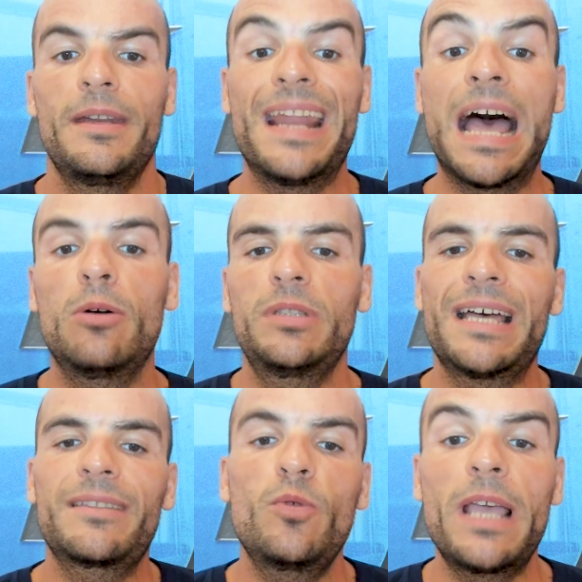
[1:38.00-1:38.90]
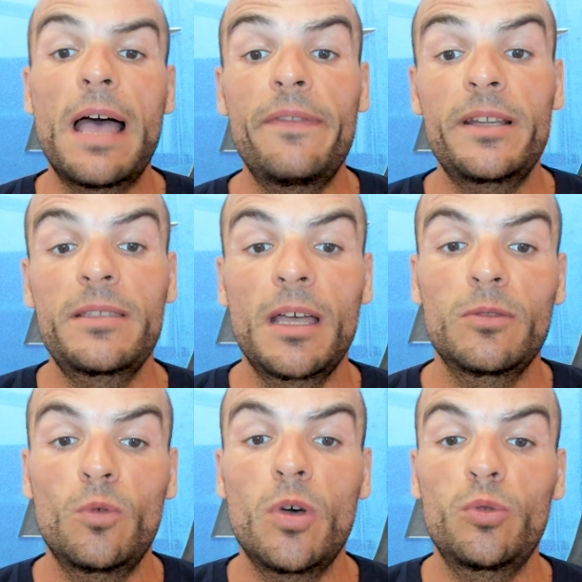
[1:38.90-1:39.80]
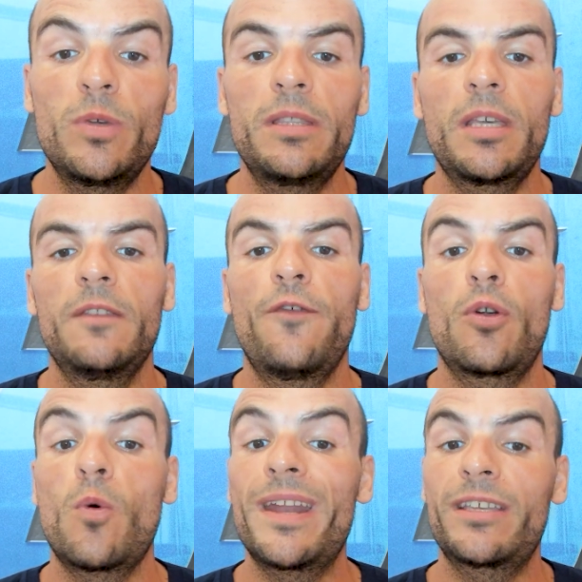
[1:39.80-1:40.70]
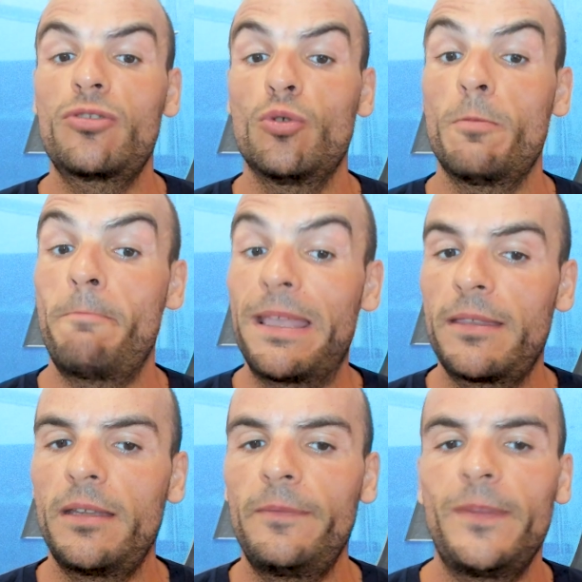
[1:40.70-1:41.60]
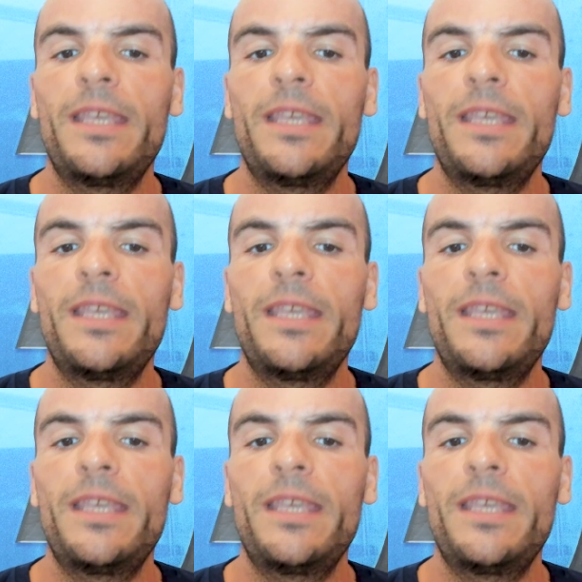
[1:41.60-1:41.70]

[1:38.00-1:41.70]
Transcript: Now that we understand what we intend for 1x2 betting,